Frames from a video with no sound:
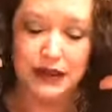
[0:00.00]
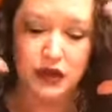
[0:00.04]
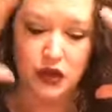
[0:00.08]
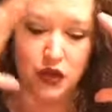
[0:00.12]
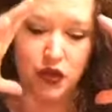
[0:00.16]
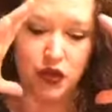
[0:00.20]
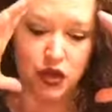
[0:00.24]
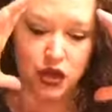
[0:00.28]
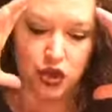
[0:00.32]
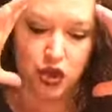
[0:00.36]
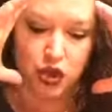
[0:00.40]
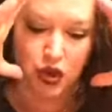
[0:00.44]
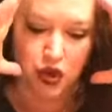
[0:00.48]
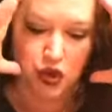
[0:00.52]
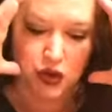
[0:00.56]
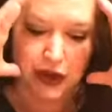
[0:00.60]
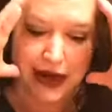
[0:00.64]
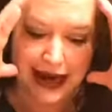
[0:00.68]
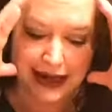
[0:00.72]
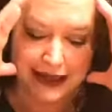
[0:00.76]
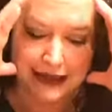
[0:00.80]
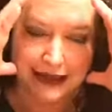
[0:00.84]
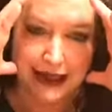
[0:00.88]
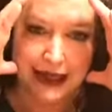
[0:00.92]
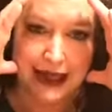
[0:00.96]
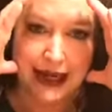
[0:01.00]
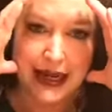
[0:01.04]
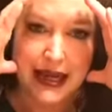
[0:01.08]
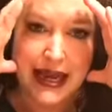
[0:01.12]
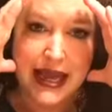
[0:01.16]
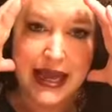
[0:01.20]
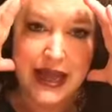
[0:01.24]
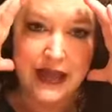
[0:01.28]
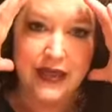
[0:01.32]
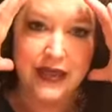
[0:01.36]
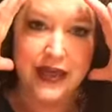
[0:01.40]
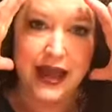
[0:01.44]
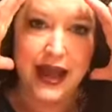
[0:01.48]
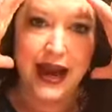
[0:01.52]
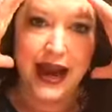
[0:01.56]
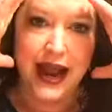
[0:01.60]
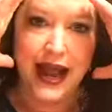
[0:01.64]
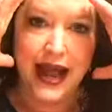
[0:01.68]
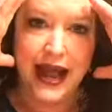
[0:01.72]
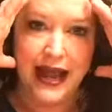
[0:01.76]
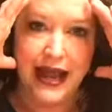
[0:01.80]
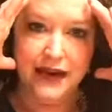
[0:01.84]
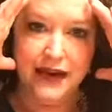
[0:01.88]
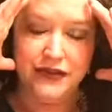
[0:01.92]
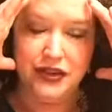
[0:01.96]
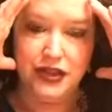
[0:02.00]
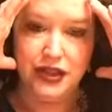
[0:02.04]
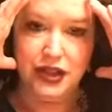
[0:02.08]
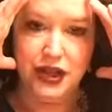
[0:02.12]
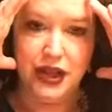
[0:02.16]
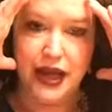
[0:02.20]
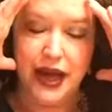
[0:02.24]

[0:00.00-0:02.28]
so distracted that I have to,